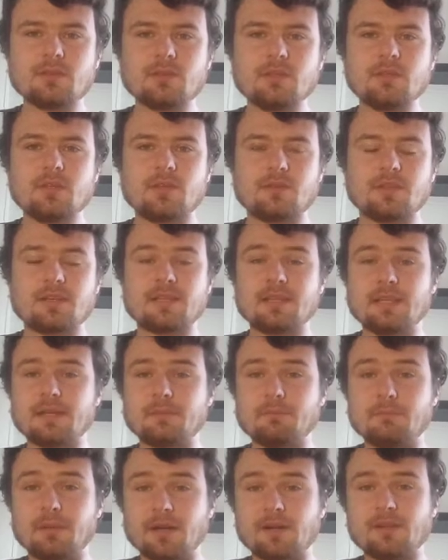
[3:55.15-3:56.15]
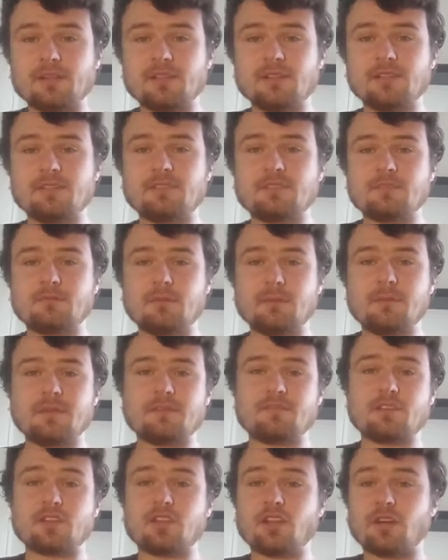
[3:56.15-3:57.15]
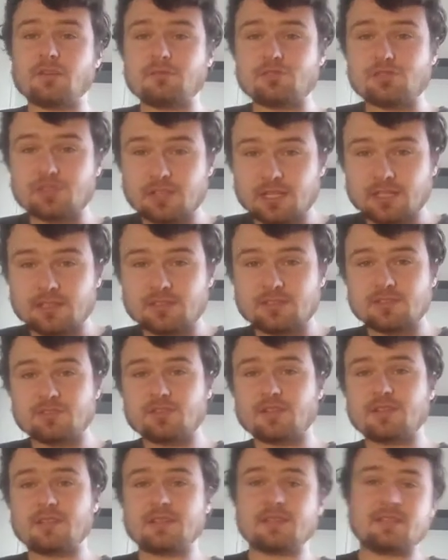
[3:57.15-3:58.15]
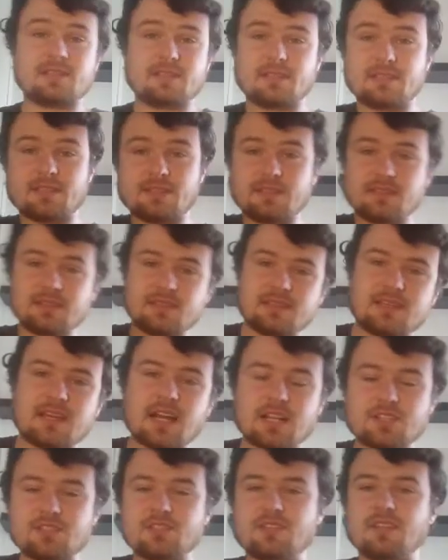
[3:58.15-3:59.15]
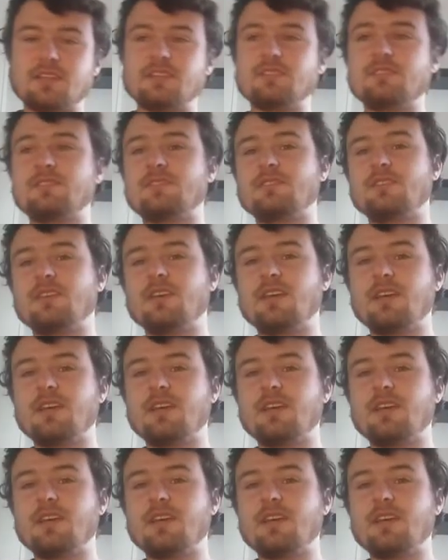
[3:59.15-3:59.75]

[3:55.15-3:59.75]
They collect berries. Maybe they have to climb trees to try to catch things